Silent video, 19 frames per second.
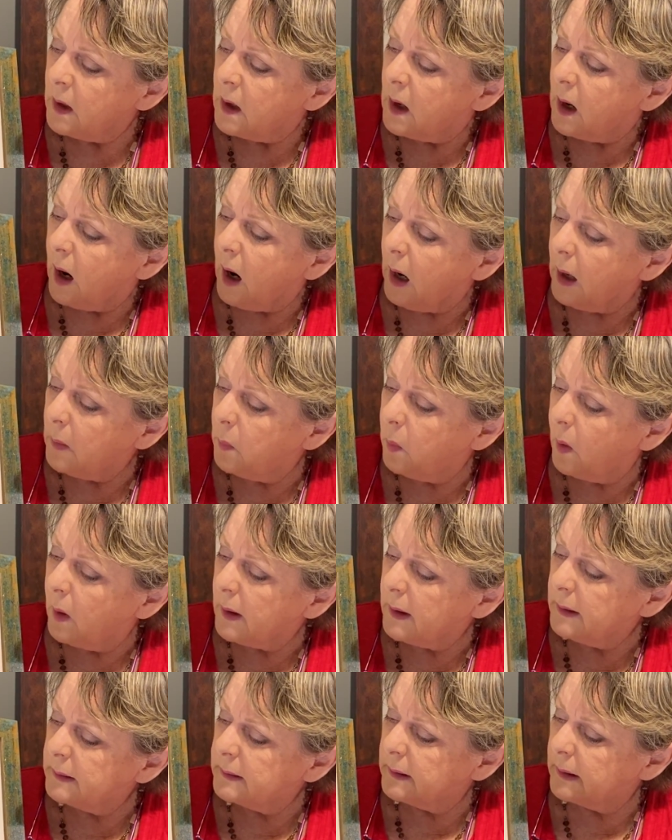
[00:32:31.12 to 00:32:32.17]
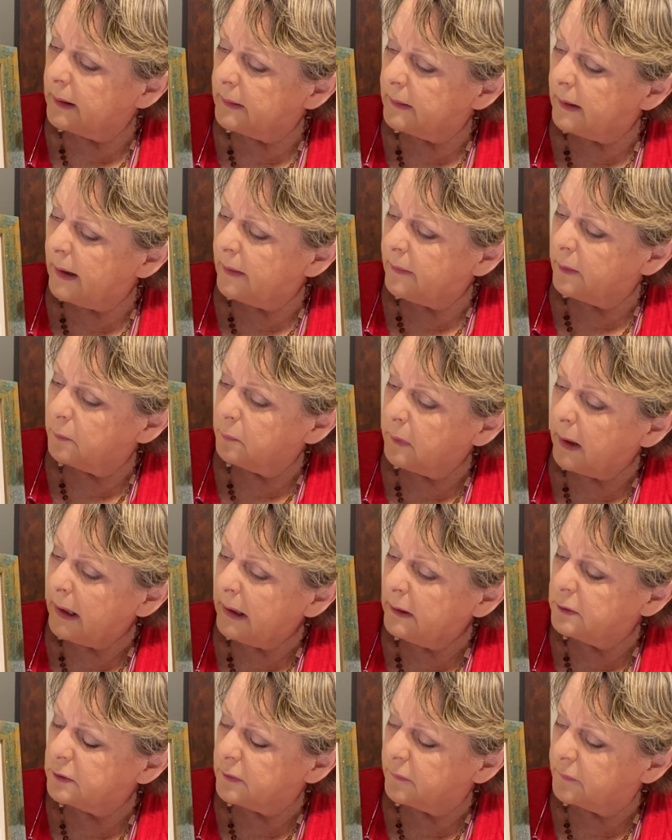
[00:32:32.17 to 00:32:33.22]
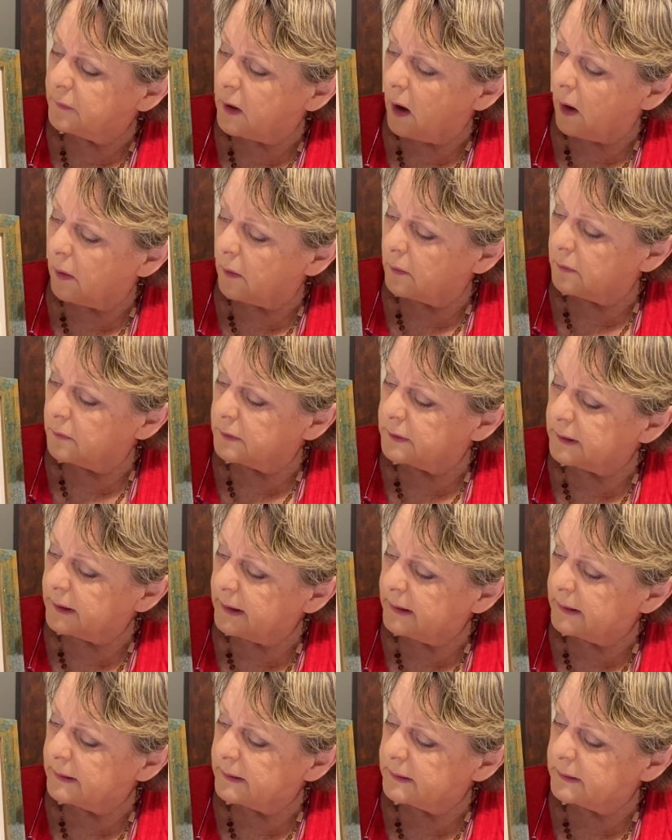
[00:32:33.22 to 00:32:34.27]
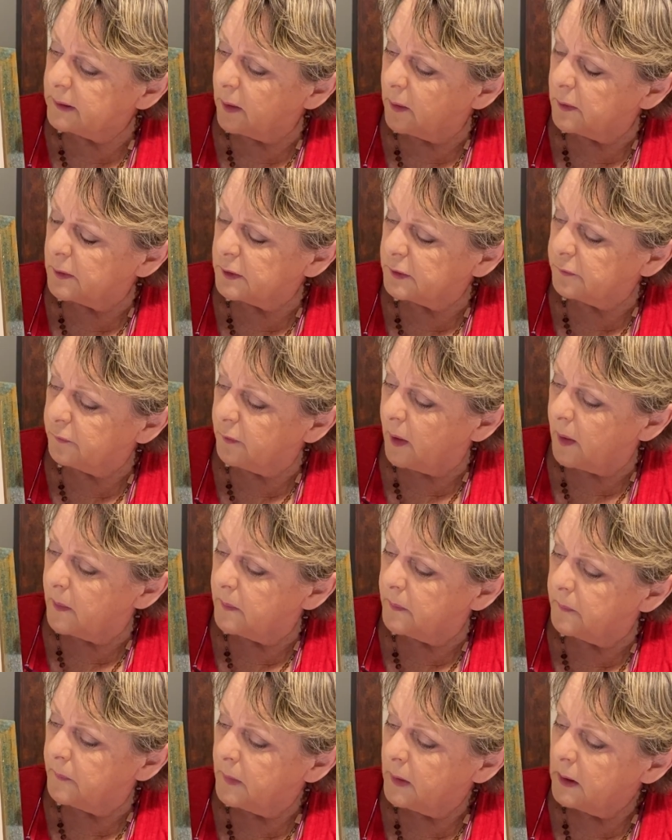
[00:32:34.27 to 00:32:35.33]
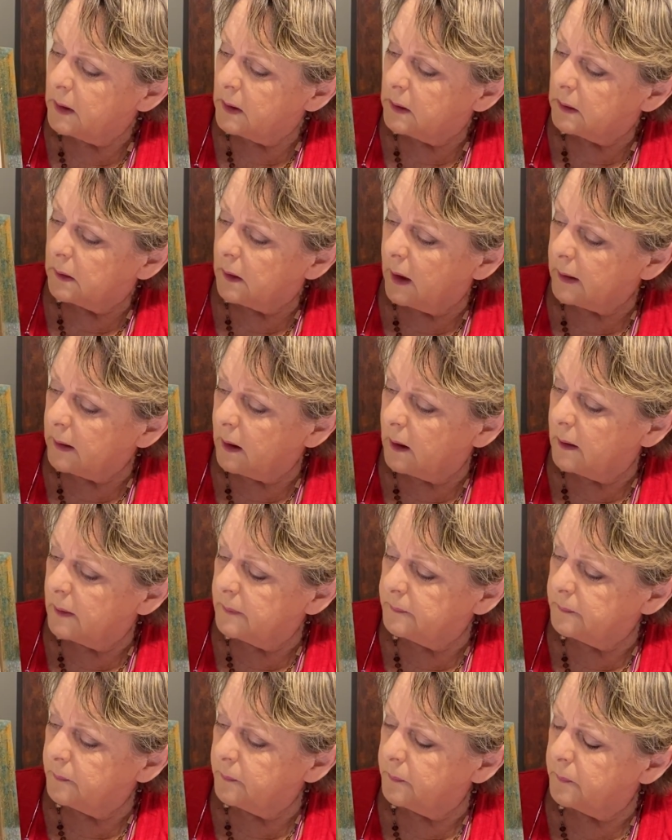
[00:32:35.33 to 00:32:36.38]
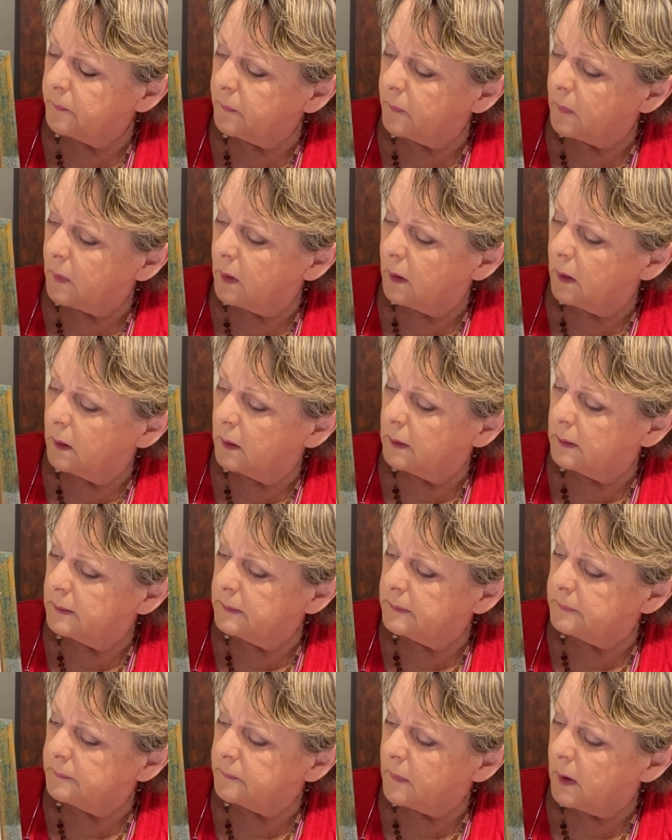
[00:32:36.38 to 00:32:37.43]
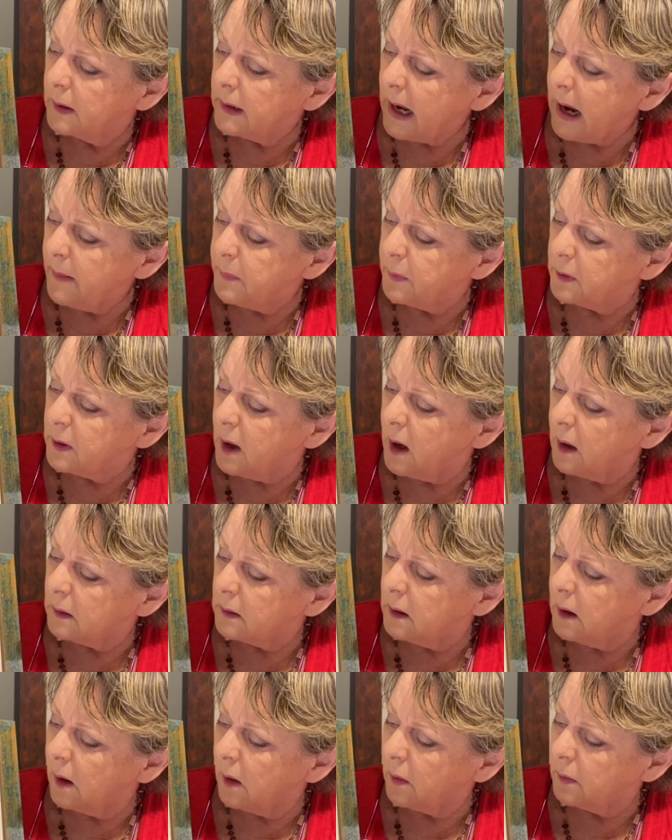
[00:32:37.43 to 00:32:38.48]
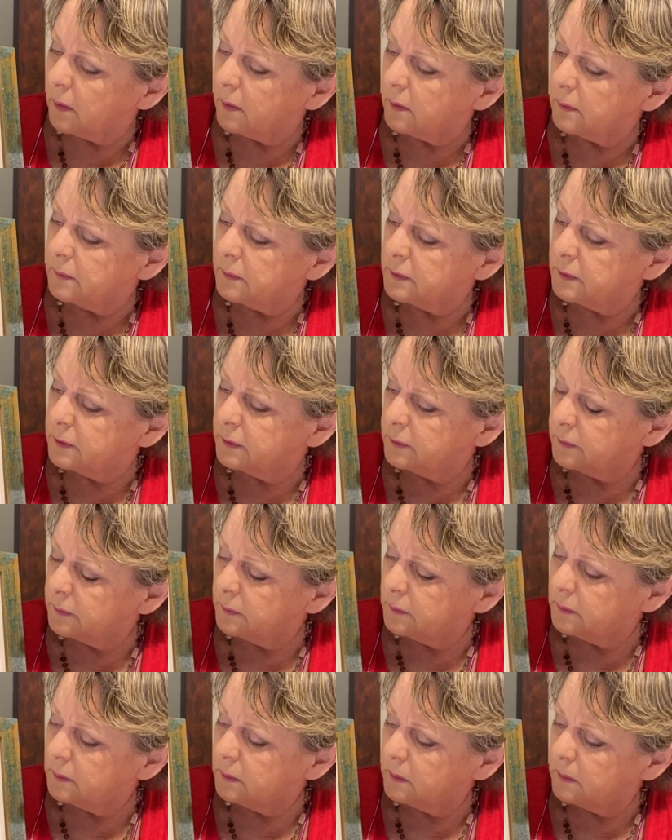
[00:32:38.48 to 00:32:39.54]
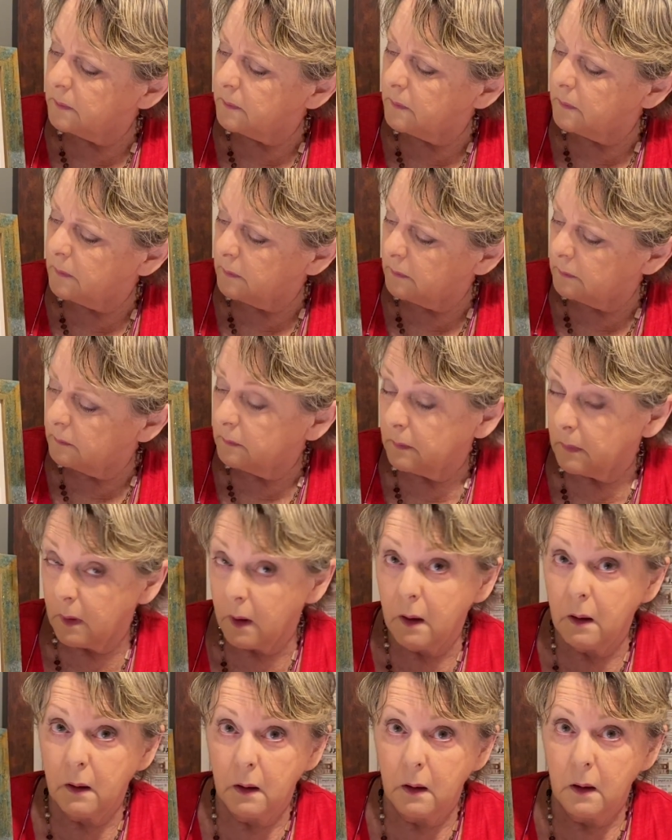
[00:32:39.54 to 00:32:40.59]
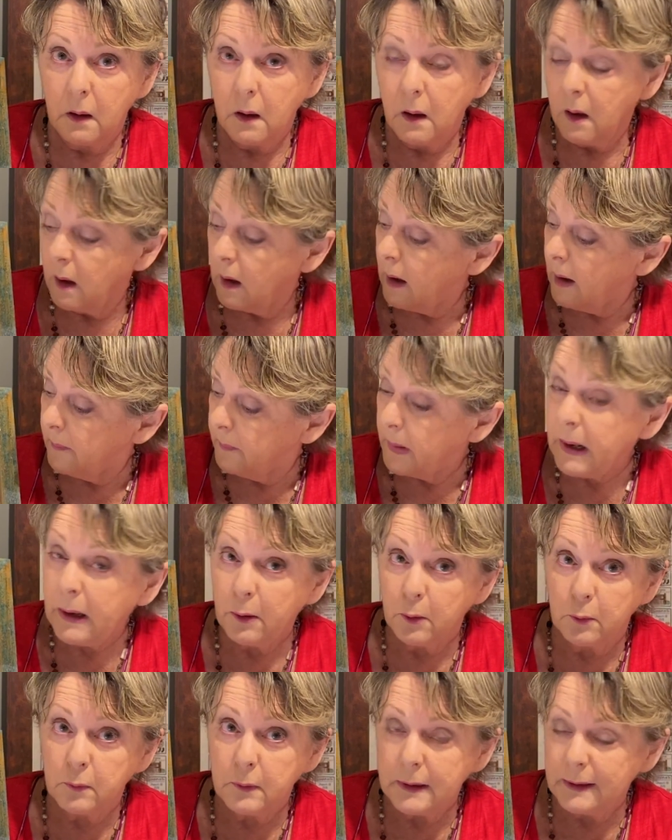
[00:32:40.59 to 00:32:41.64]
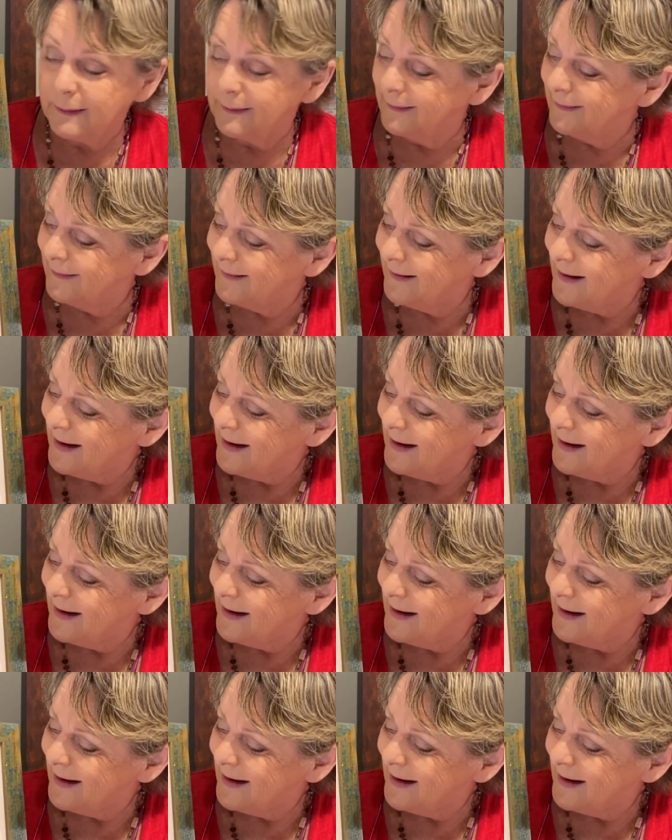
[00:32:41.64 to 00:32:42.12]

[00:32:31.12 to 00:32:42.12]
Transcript: I wanted, and the range of colors goes from like an apricot color to a pear green.